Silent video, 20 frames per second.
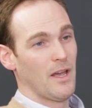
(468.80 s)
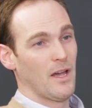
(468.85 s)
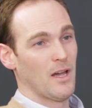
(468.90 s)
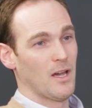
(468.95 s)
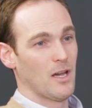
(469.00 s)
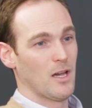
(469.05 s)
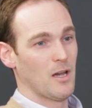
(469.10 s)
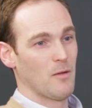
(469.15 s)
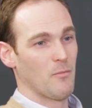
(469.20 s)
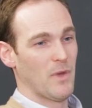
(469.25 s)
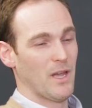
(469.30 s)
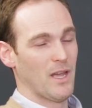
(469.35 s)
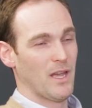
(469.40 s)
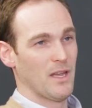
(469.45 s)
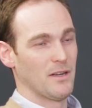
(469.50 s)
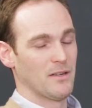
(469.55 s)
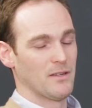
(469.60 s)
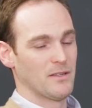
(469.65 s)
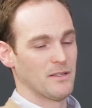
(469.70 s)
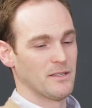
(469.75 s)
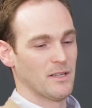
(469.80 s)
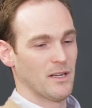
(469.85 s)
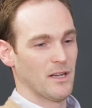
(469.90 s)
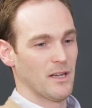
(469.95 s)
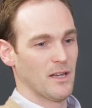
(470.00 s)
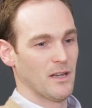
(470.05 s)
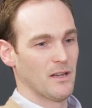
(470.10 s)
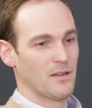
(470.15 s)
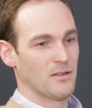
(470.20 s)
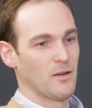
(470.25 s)
and
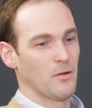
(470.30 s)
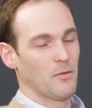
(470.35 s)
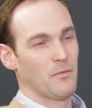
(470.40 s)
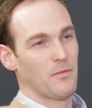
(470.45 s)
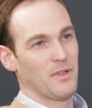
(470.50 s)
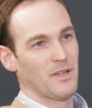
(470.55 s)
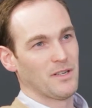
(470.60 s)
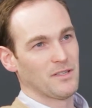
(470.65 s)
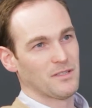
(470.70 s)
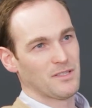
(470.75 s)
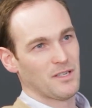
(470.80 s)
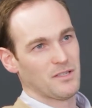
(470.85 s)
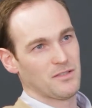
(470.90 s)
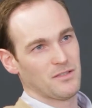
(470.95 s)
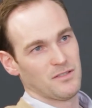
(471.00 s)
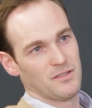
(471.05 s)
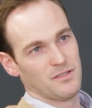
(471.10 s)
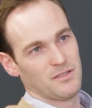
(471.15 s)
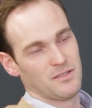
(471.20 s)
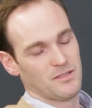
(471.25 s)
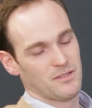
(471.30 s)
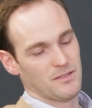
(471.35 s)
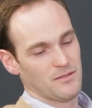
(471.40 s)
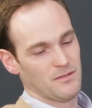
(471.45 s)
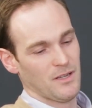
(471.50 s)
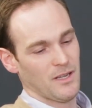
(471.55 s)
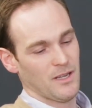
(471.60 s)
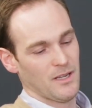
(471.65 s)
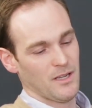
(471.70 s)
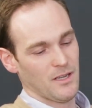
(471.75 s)
things such as
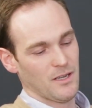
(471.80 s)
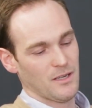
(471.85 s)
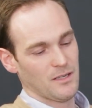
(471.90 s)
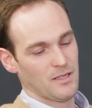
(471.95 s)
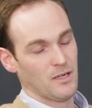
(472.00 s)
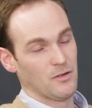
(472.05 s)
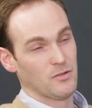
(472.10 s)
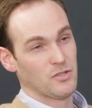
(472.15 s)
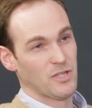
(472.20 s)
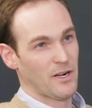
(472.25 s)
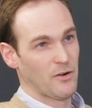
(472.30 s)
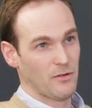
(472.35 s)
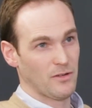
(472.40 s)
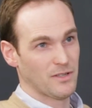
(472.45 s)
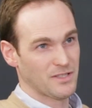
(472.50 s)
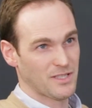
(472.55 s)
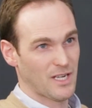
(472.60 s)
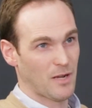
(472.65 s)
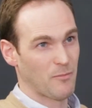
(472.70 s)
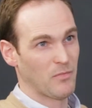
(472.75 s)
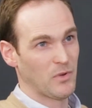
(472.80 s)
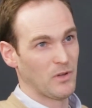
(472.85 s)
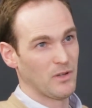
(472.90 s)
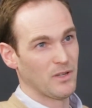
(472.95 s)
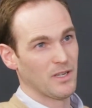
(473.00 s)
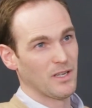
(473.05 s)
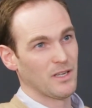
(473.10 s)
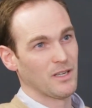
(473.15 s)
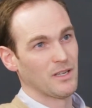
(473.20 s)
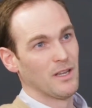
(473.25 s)
General
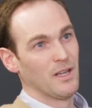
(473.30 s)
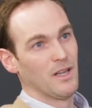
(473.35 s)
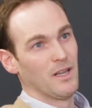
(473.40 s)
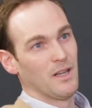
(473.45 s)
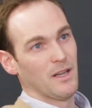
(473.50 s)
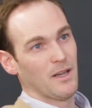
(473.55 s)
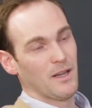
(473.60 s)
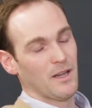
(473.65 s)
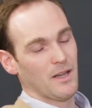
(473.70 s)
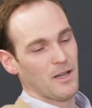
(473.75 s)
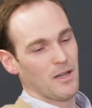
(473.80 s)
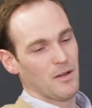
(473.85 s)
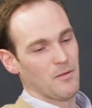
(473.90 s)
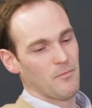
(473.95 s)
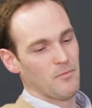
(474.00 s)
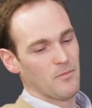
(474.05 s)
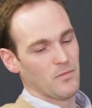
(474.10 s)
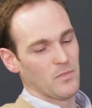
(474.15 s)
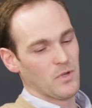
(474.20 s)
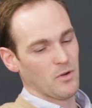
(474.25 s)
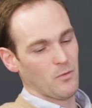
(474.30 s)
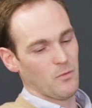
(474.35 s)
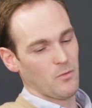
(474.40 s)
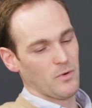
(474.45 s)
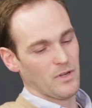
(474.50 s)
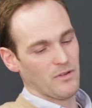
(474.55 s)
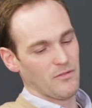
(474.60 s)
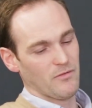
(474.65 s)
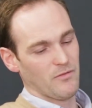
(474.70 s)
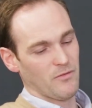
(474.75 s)
Assembly.
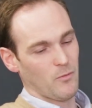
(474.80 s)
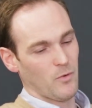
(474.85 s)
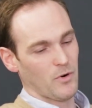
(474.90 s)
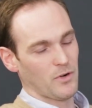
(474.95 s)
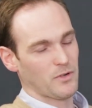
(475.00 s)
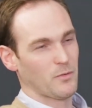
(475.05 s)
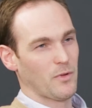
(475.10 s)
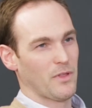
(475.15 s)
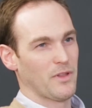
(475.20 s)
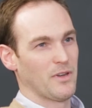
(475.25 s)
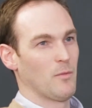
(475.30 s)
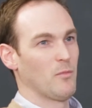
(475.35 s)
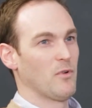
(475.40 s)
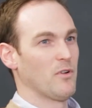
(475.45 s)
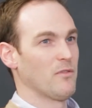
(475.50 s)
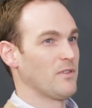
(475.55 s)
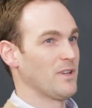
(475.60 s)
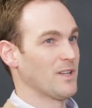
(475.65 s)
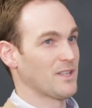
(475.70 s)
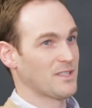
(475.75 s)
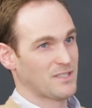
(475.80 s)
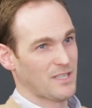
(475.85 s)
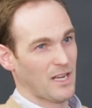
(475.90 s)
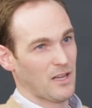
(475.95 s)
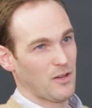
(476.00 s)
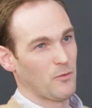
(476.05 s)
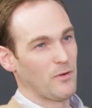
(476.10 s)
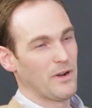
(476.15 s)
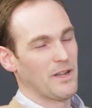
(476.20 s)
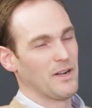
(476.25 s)
We've worked with a number of the
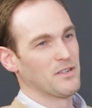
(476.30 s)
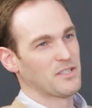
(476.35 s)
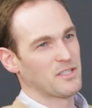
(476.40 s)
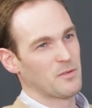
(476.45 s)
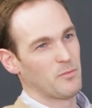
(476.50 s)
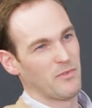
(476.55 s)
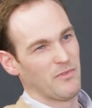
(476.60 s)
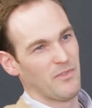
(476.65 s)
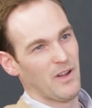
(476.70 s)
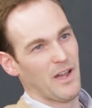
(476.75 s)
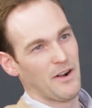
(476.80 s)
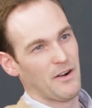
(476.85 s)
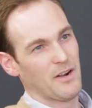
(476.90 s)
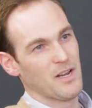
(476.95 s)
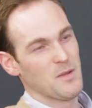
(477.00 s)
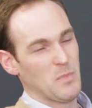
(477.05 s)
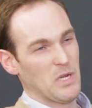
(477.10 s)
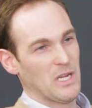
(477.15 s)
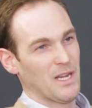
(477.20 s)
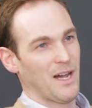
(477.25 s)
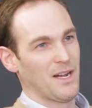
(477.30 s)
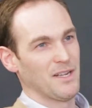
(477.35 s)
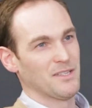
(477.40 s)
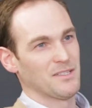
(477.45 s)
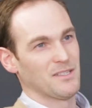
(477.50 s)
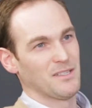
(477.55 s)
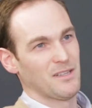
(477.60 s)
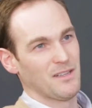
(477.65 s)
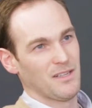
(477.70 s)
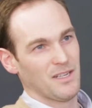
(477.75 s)
accelerators to provide our
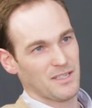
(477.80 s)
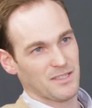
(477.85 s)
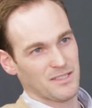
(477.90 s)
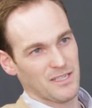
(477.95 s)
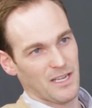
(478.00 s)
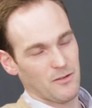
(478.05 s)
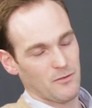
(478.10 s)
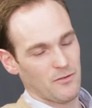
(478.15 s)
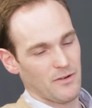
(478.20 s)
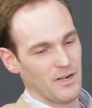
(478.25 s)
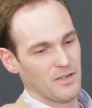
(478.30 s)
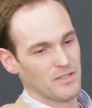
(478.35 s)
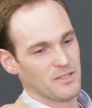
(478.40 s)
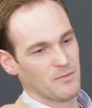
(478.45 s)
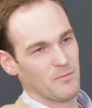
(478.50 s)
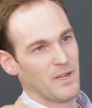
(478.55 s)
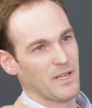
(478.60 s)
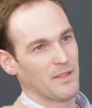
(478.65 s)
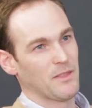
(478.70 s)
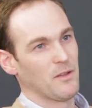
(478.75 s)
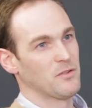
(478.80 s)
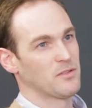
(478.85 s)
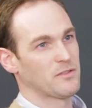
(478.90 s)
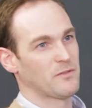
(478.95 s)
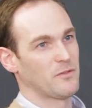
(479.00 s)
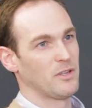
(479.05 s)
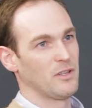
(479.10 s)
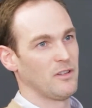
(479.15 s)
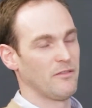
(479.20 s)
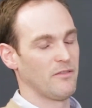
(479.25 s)
APIs into the accelerators and make those
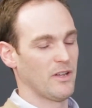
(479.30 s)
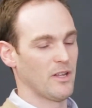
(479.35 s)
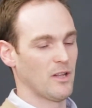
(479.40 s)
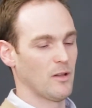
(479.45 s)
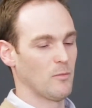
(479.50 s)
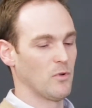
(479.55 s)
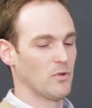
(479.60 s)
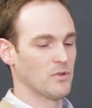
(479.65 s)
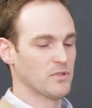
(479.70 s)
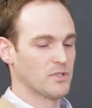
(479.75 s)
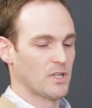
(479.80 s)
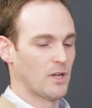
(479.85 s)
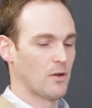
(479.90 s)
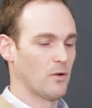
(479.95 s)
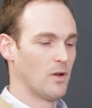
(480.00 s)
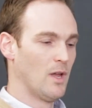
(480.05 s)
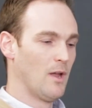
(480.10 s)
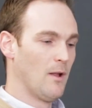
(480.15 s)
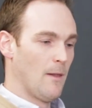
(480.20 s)
freely available. So